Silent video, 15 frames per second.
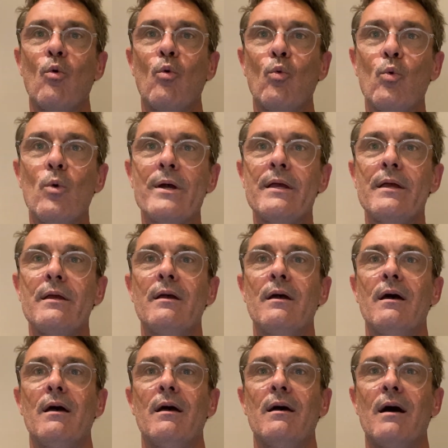
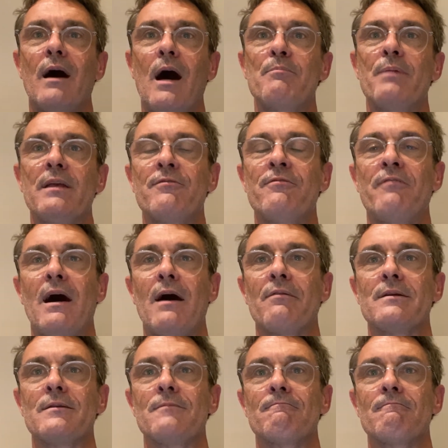We are being
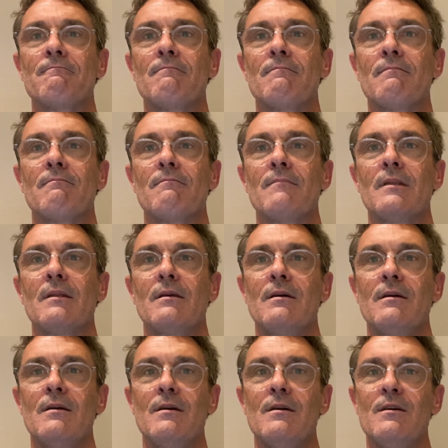fathered.
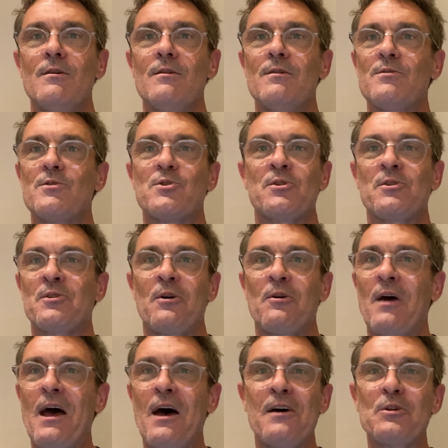
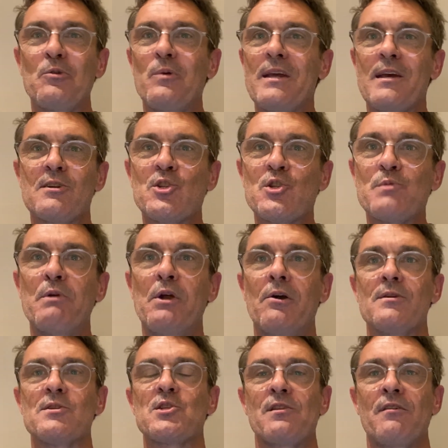So how do we
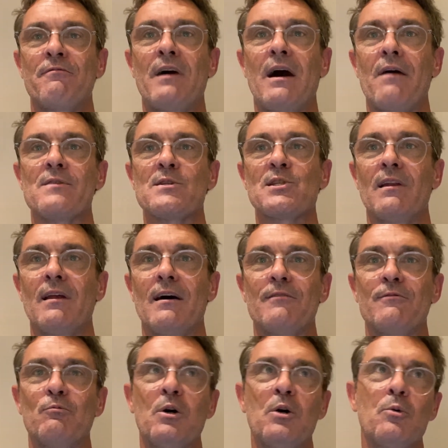experience the Father's
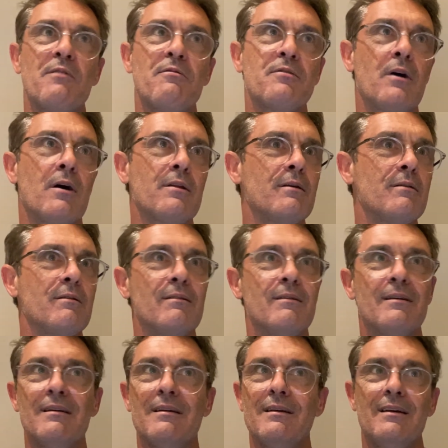love? Well, we've got to
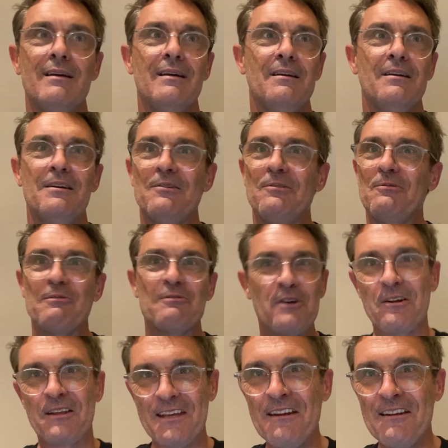
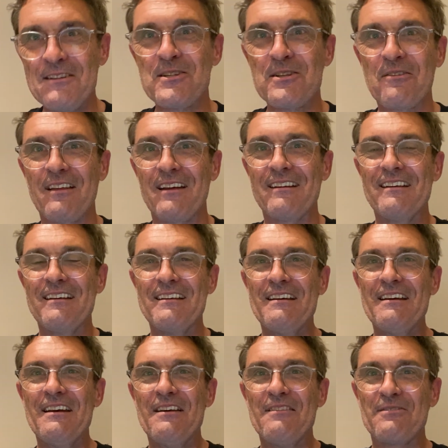get into
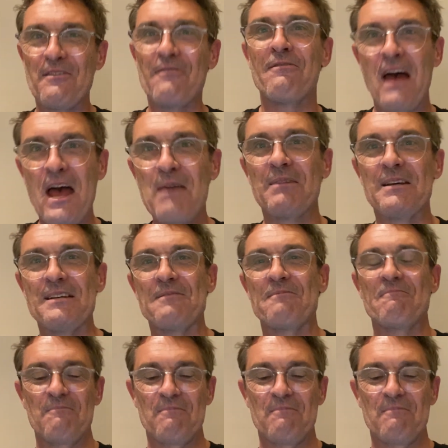the family.